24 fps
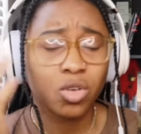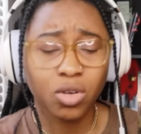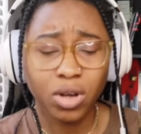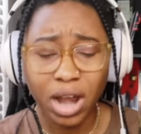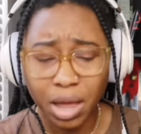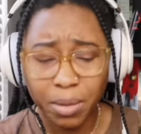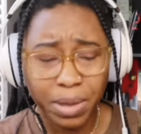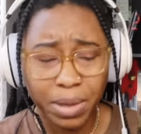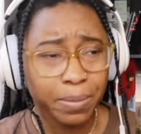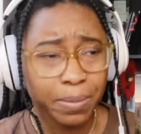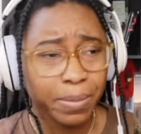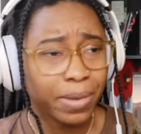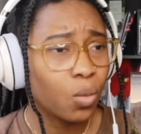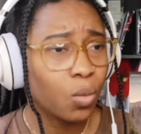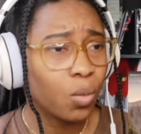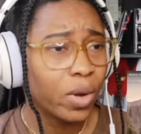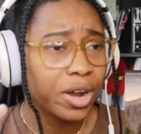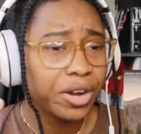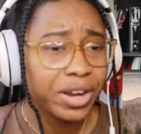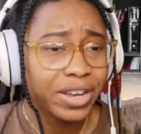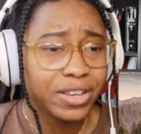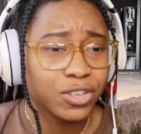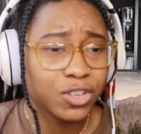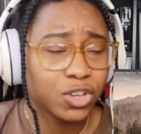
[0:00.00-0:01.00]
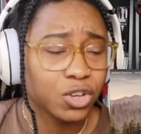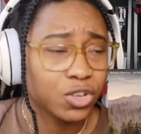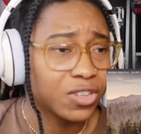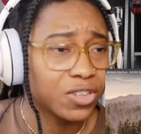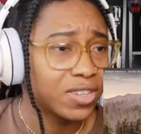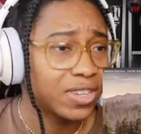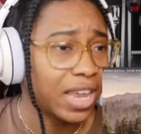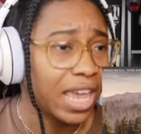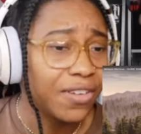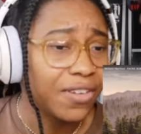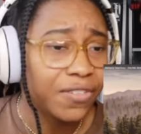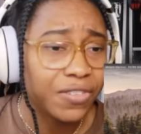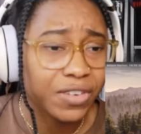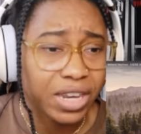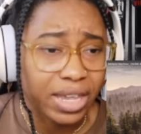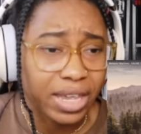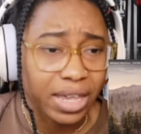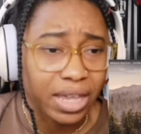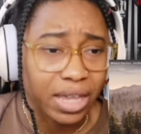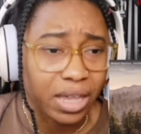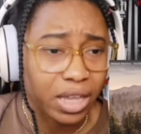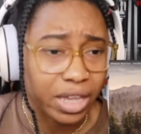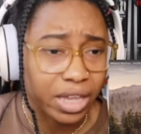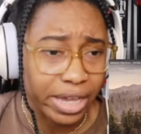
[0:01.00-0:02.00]
Hi, baby, where is your
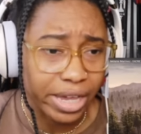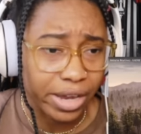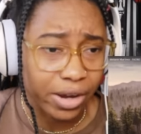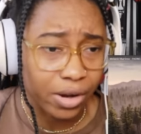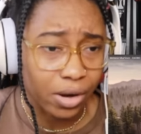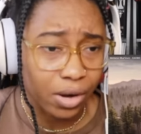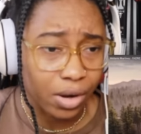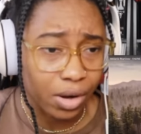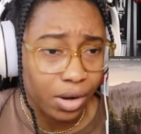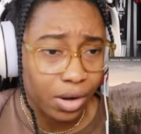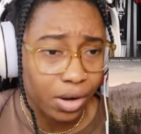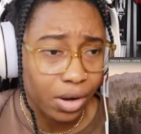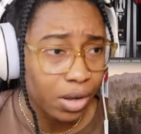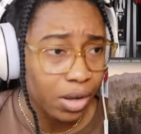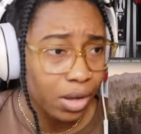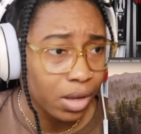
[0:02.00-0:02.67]
safety gear?